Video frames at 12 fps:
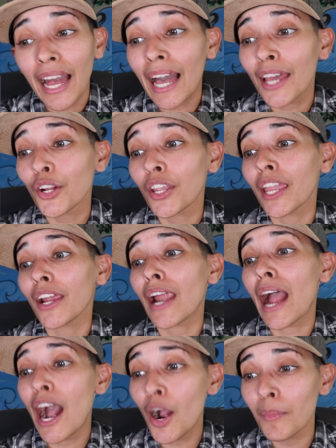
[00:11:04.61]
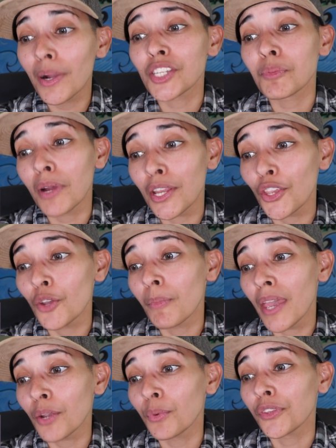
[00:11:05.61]
I don't care how much money you
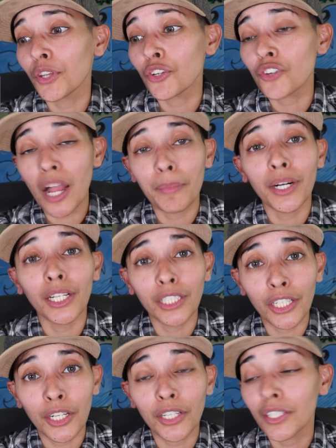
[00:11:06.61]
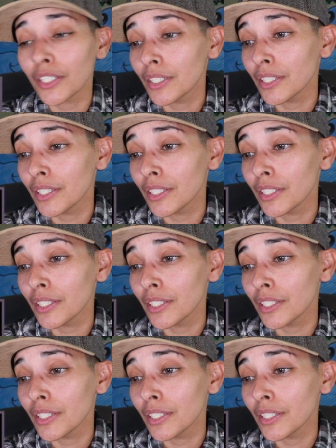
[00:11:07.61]
make with your Drama Alert